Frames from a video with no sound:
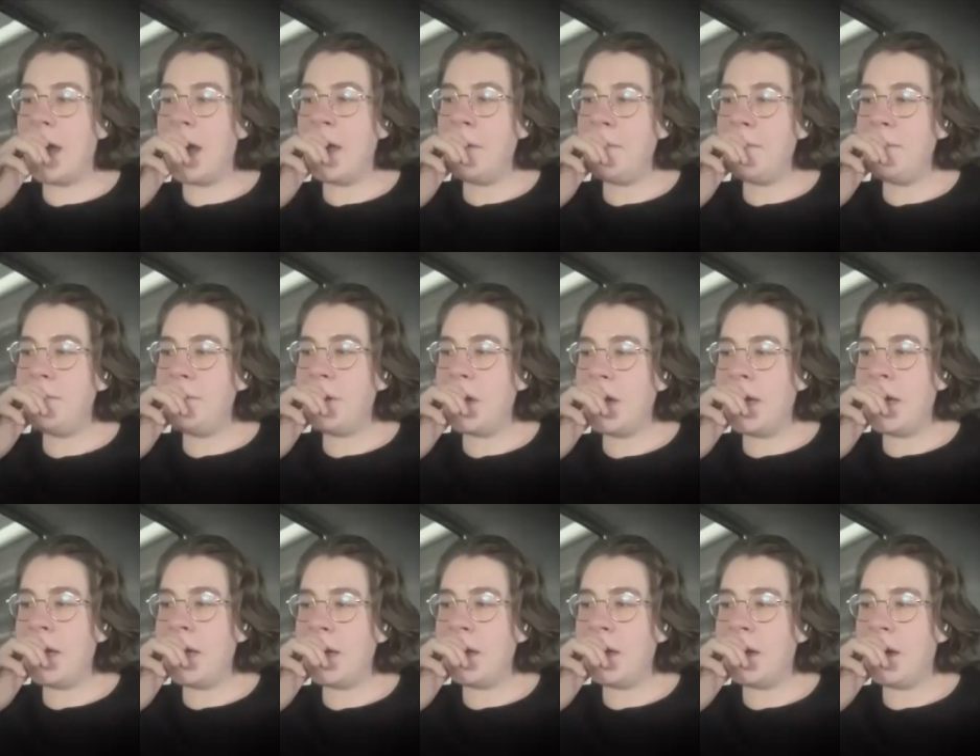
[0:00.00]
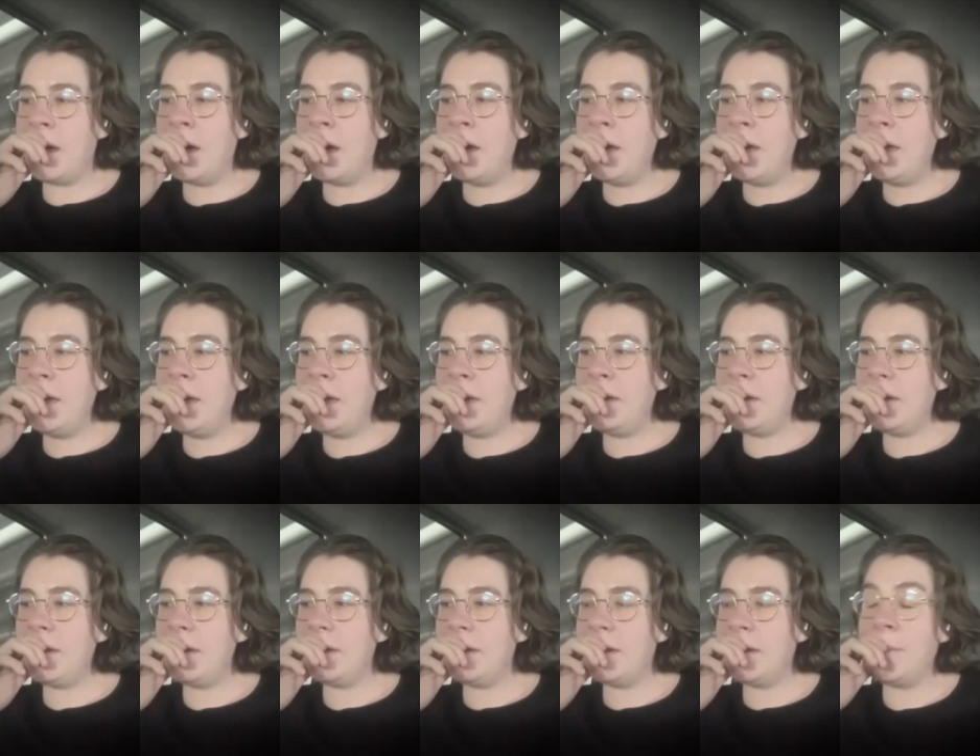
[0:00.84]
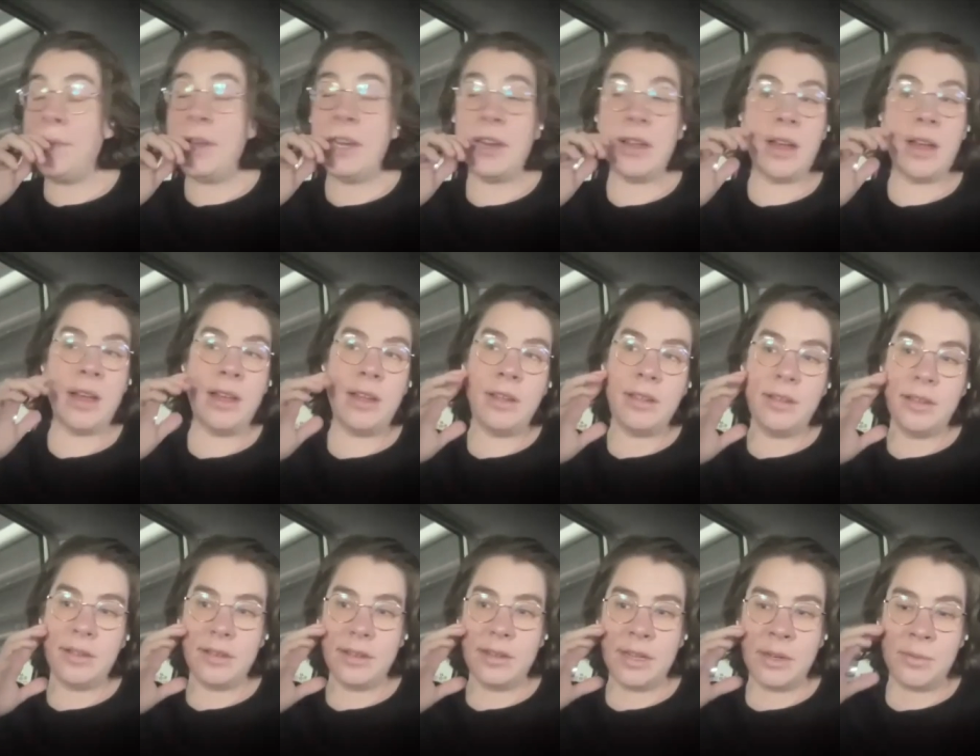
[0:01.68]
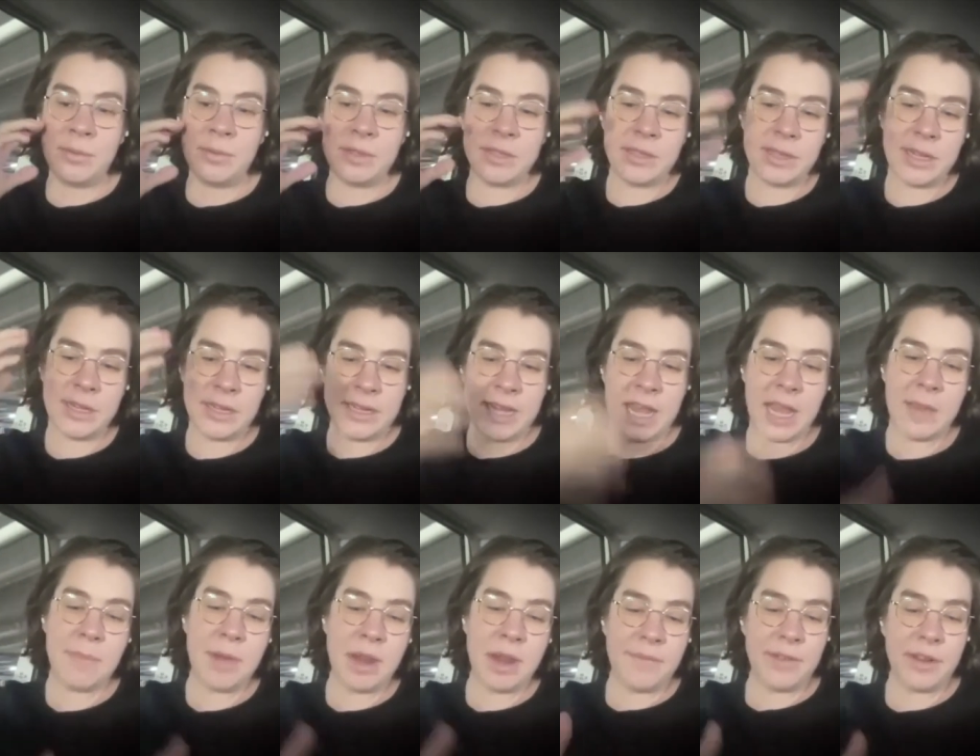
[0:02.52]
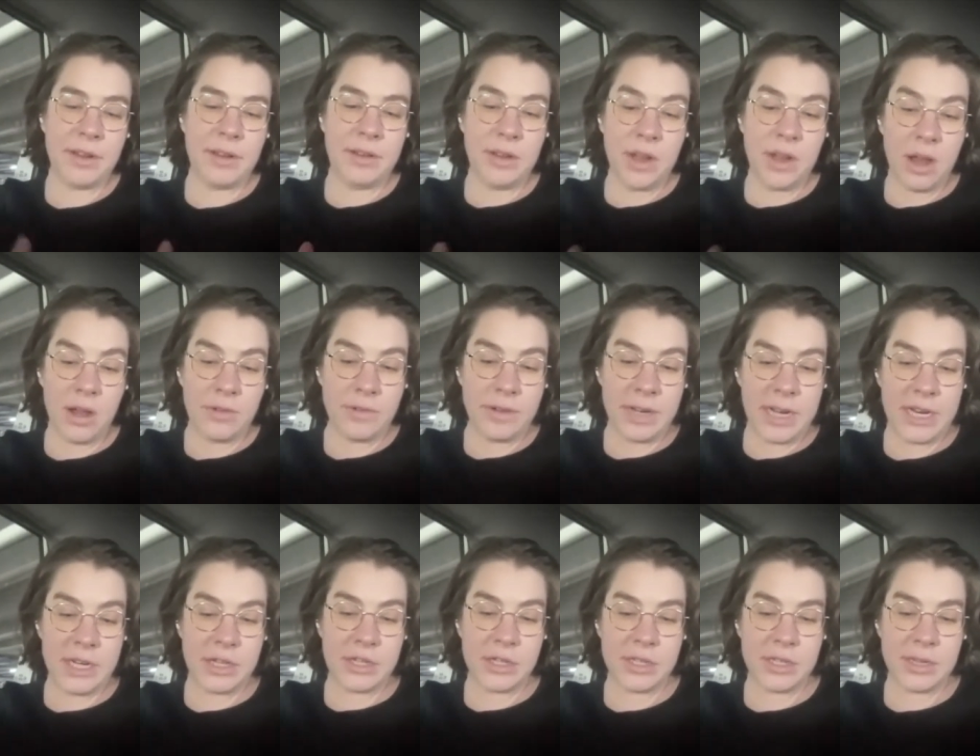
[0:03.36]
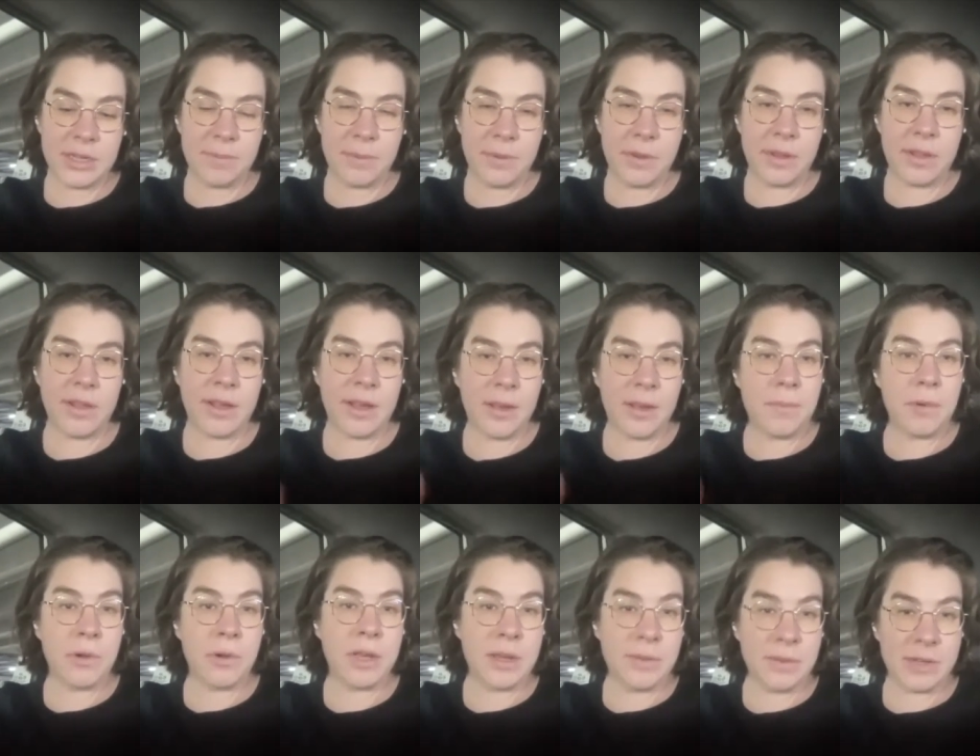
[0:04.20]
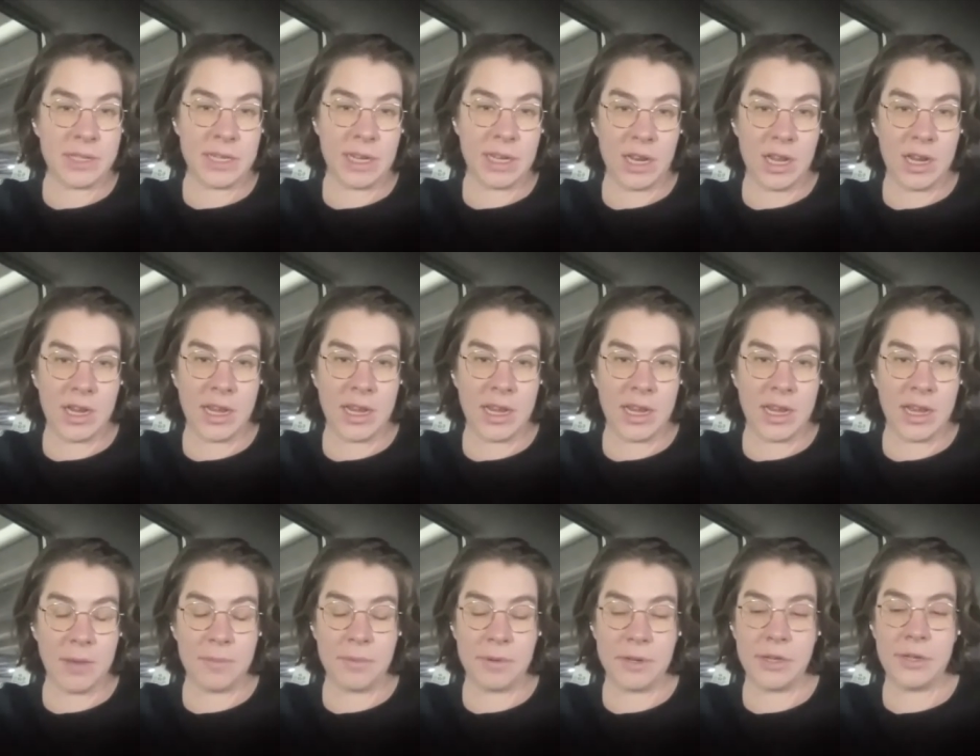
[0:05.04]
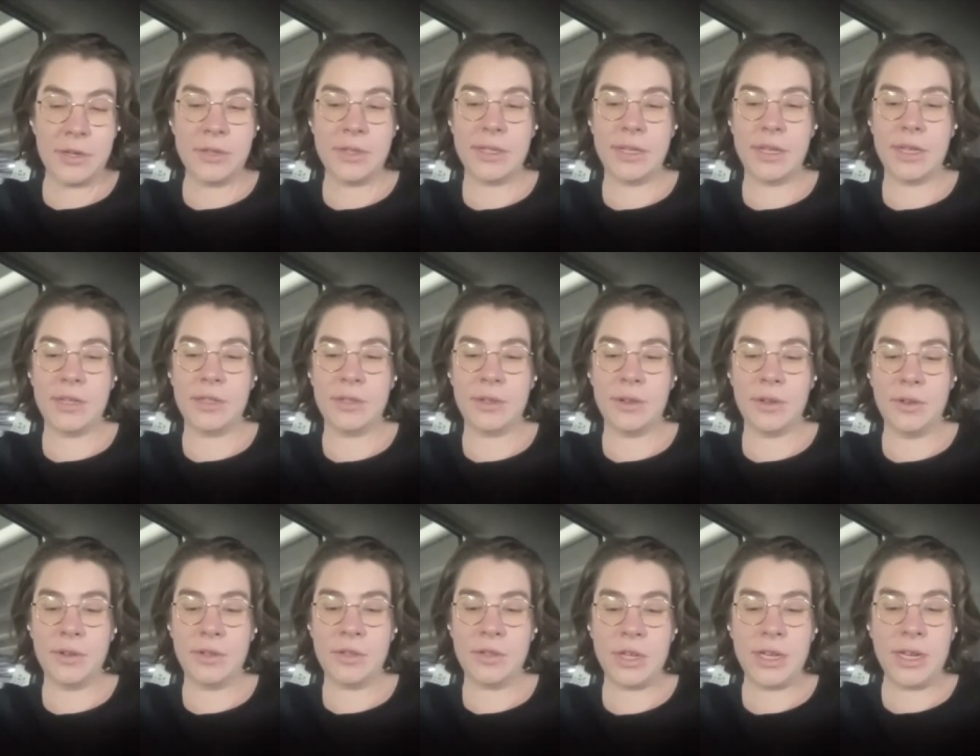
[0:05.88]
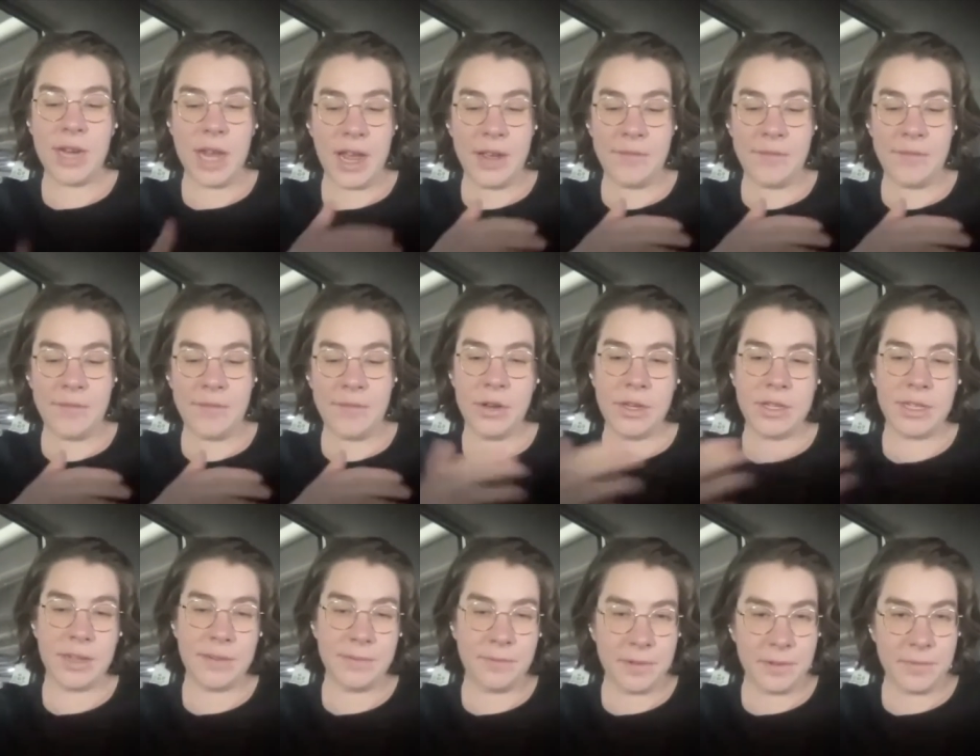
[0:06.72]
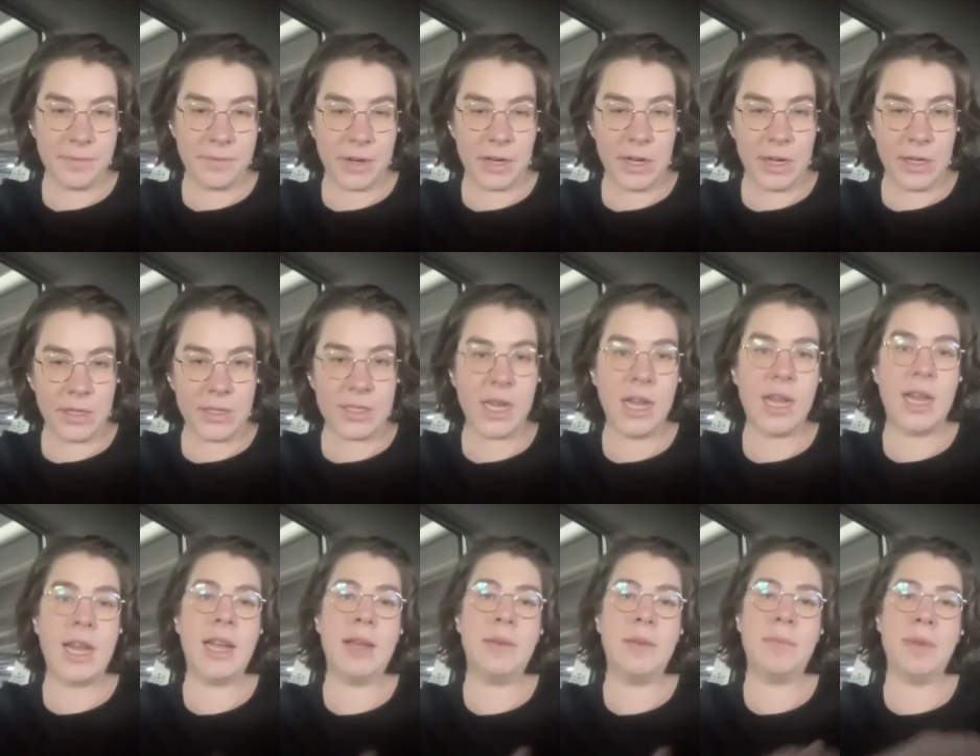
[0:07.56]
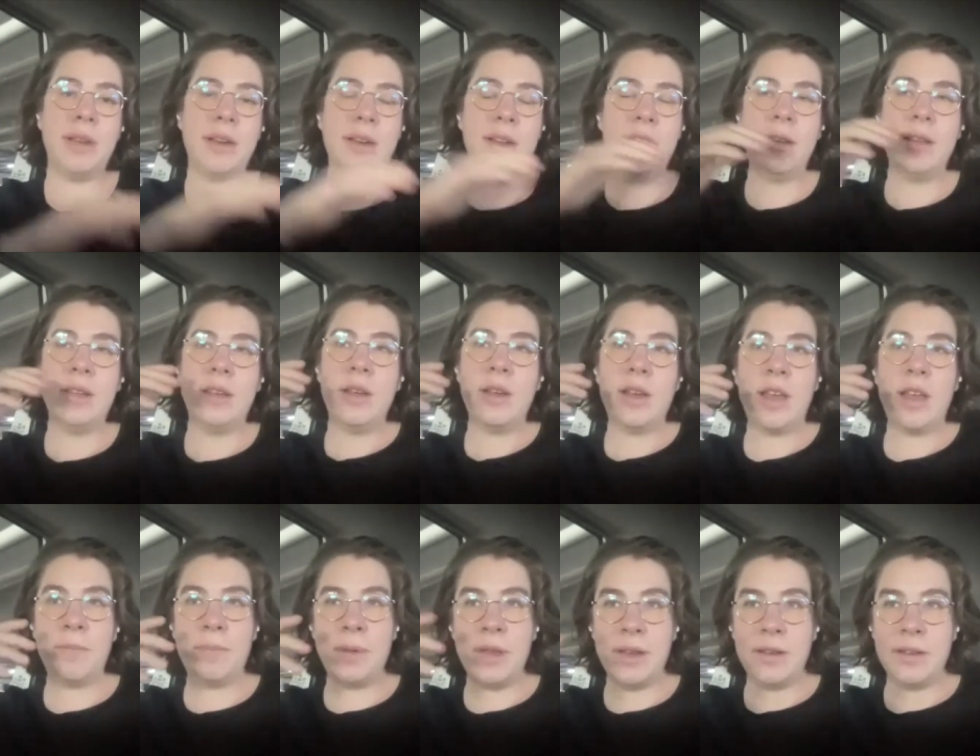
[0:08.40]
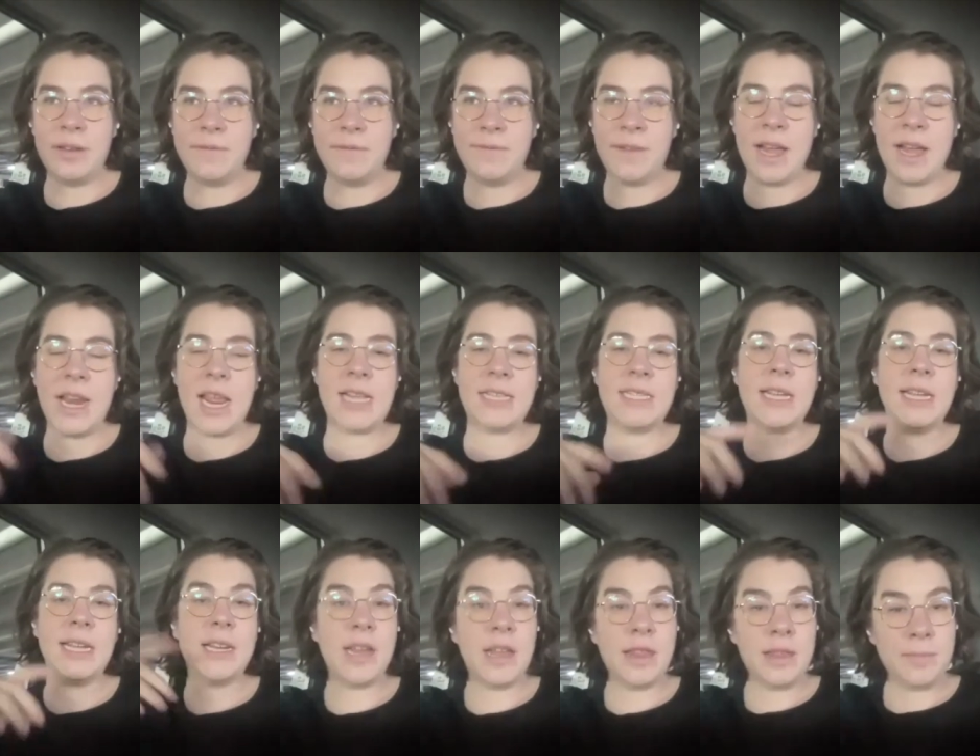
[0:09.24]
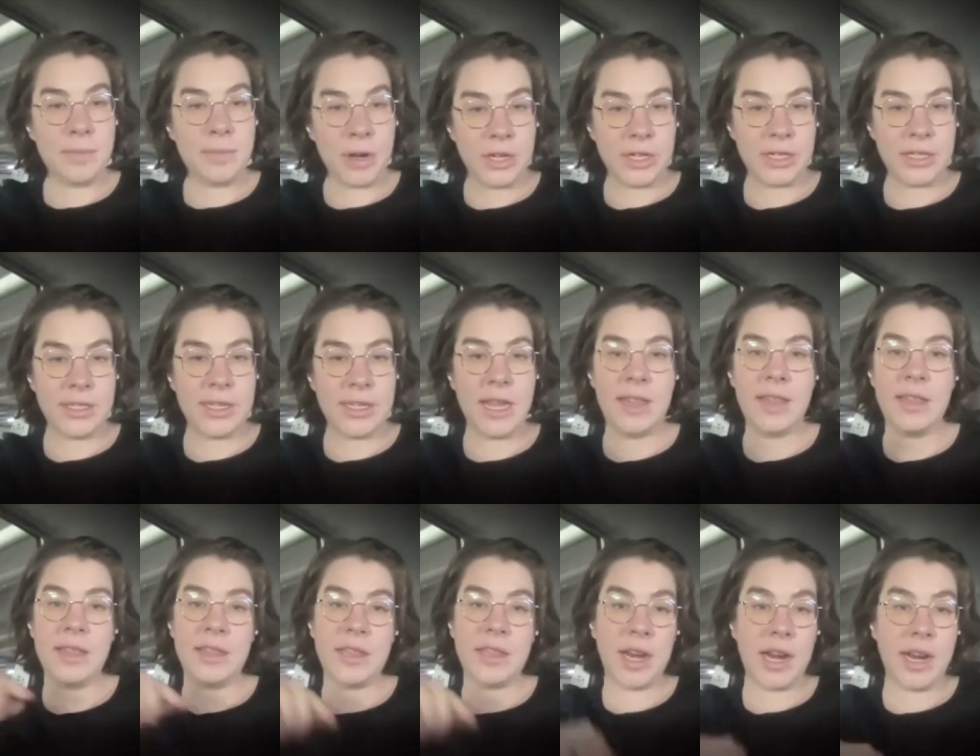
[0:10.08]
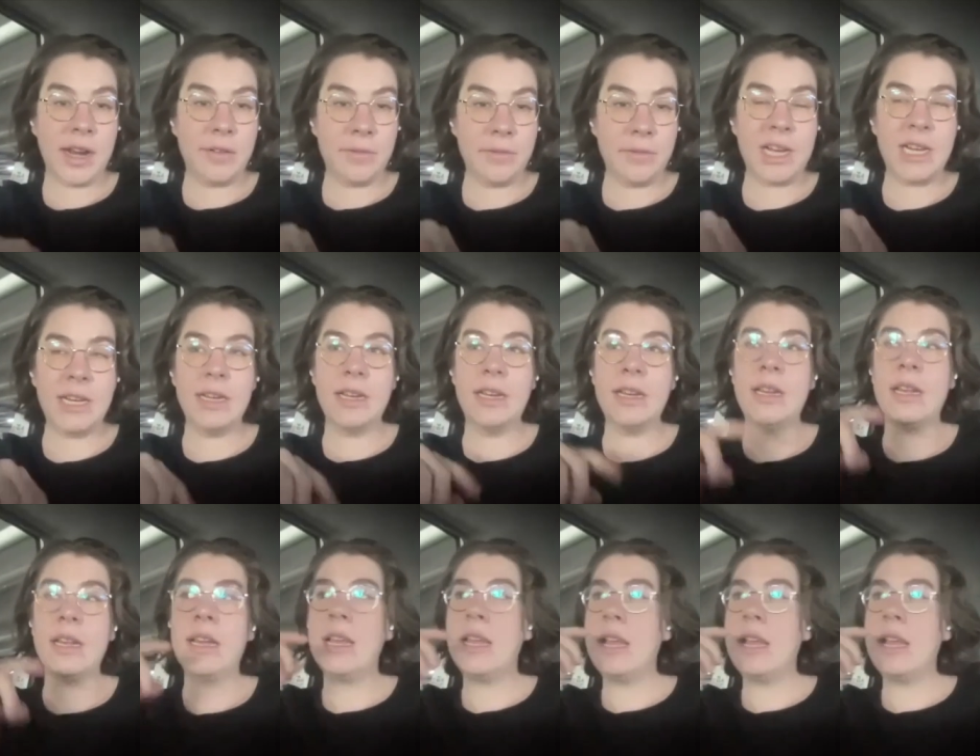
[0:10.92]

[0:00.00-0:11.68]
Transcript: um uh, i I mean, I it was it came out of a long relationship with uh, Bungi Wisalani, our producer. So she and I have known each other for a very long time, and have been financing another project together that I'd written.